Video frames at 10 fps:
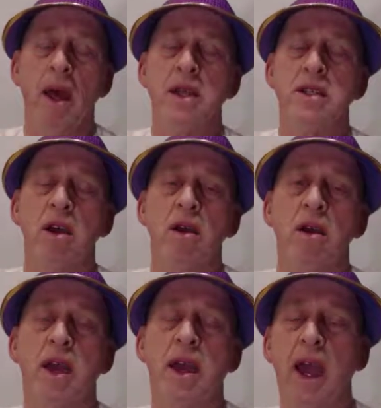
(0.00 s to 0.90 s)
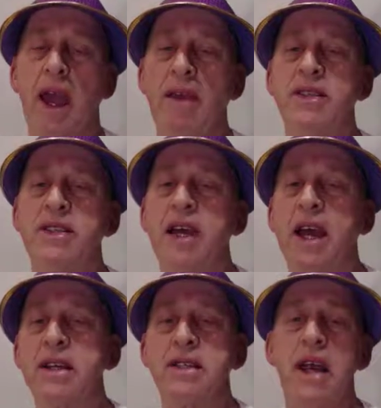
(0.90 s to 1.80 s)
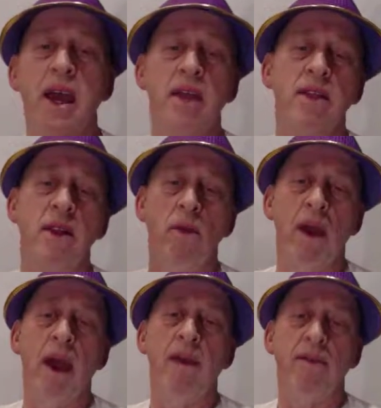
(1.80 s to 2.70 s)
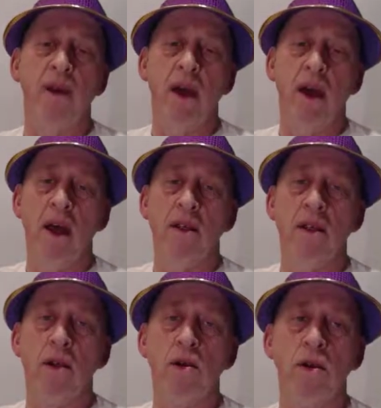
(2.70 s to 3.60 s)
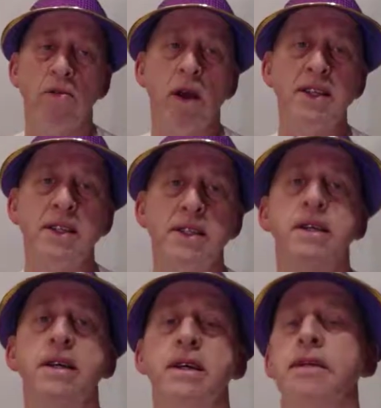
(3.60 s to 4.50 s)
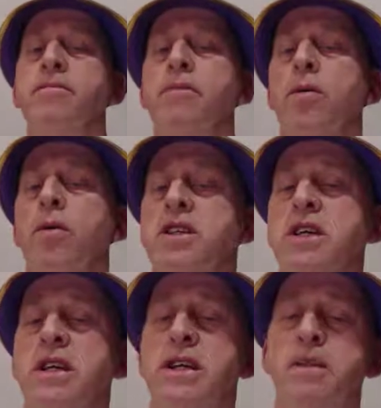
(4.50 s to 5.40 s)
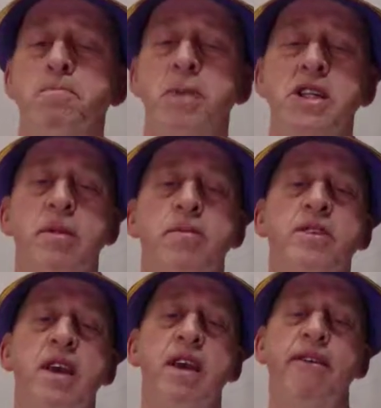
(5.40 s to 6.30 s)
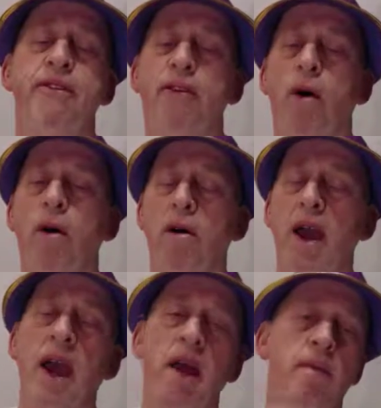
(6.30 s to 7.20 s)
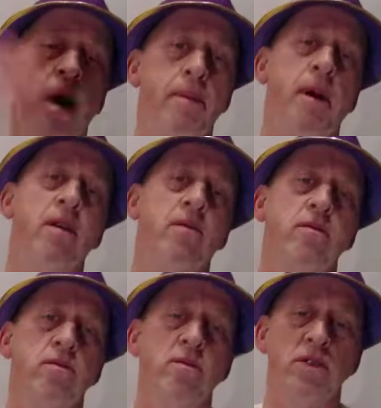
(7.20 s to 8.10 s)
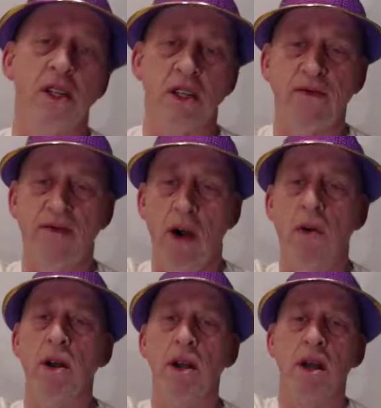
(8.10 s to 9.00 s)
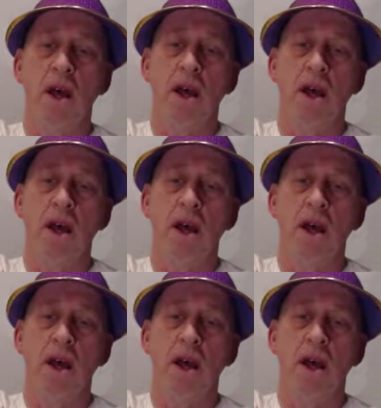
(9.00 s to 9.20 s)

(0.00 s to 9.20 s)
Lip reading: So king f6, and then we have the coup de grace, which is bishop d4, and my opponent just folded.